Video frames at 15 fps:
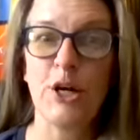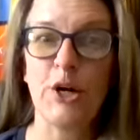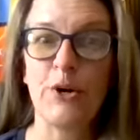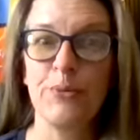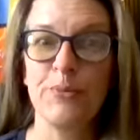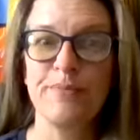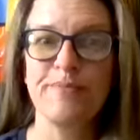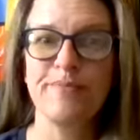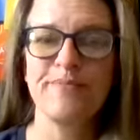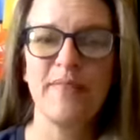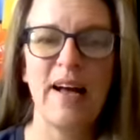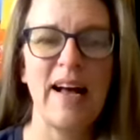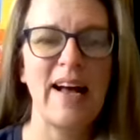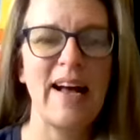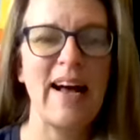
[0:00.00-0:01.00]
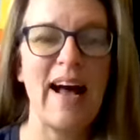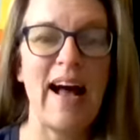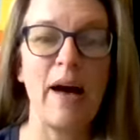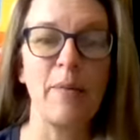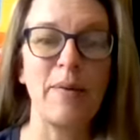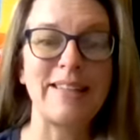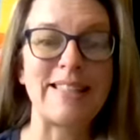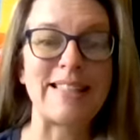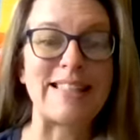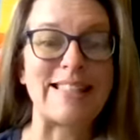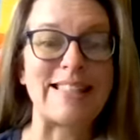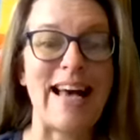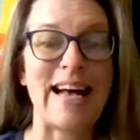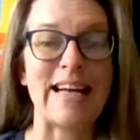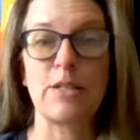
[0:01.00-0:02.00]
So I went to the
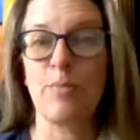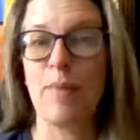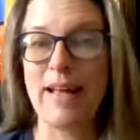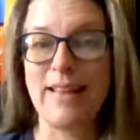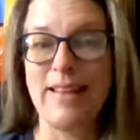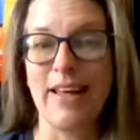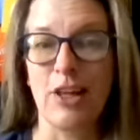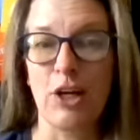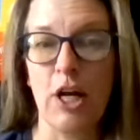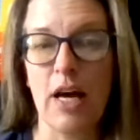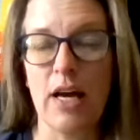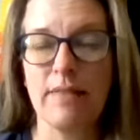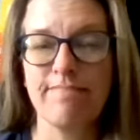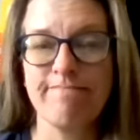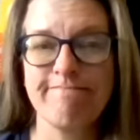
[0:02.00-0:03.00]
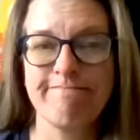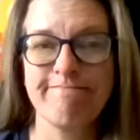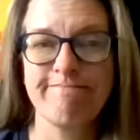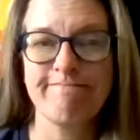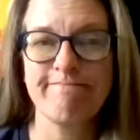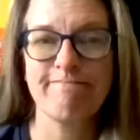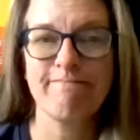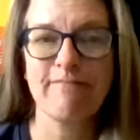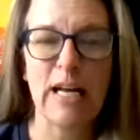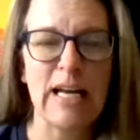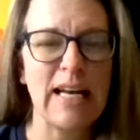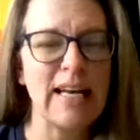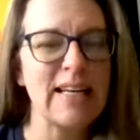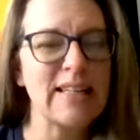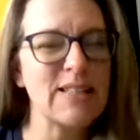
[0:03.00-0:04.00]
tax man the other day.
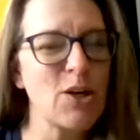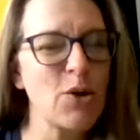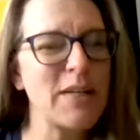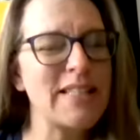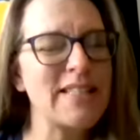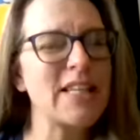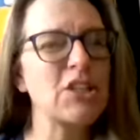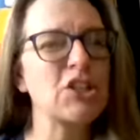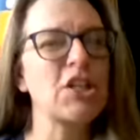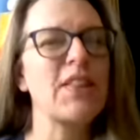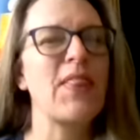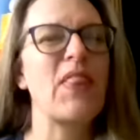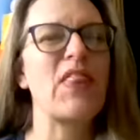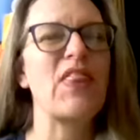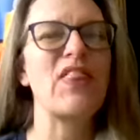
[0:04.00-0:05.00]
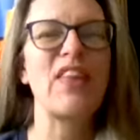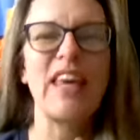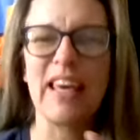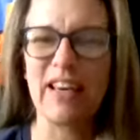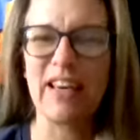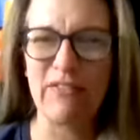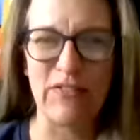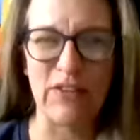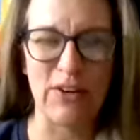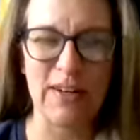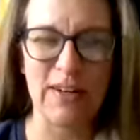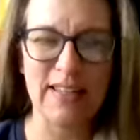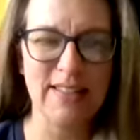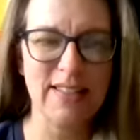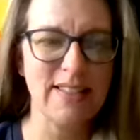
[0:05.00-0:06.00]
It's always such a thing for
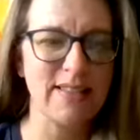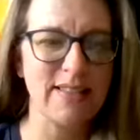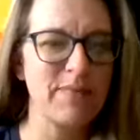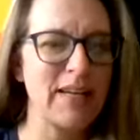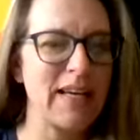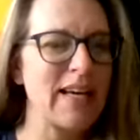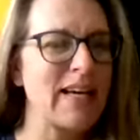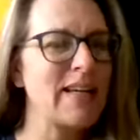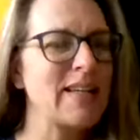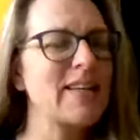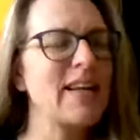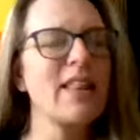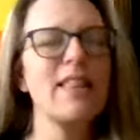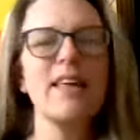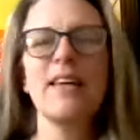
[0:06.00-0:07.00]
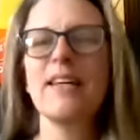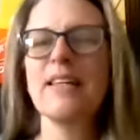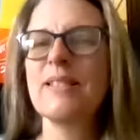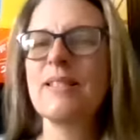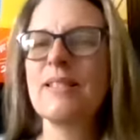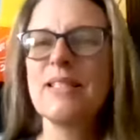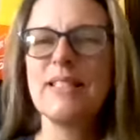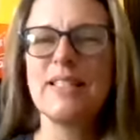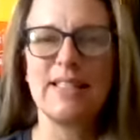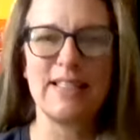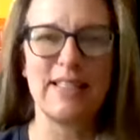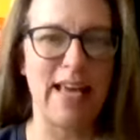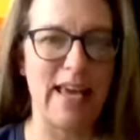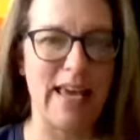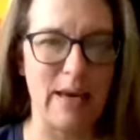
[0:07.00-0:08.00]
us. Nothing is the
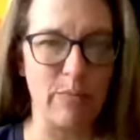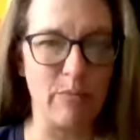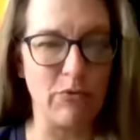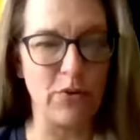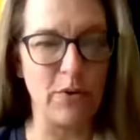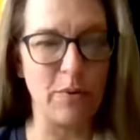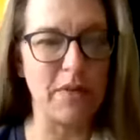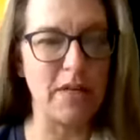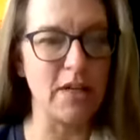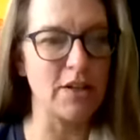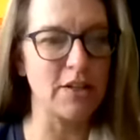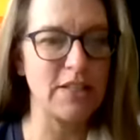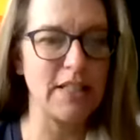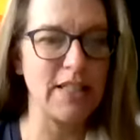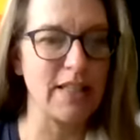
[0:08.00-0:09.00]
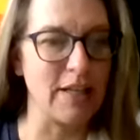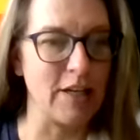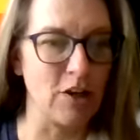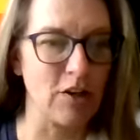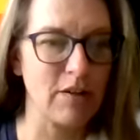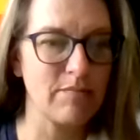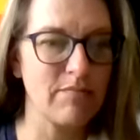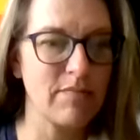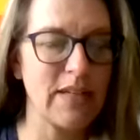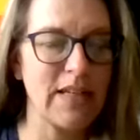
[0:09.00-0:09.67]
same from year to year.